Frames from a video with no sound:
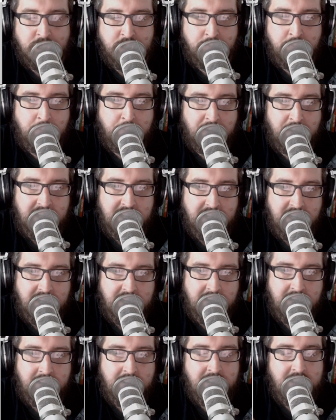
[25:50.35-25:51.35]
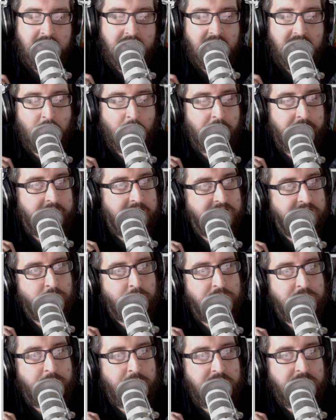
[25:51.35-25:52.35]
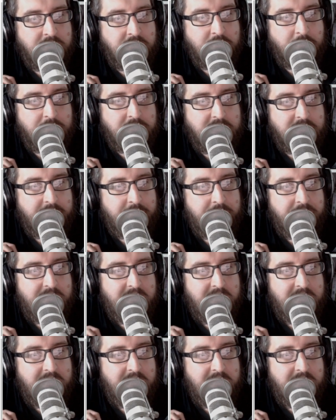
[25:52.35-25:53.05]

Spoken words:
you be playing in? And what else would you be doing with it?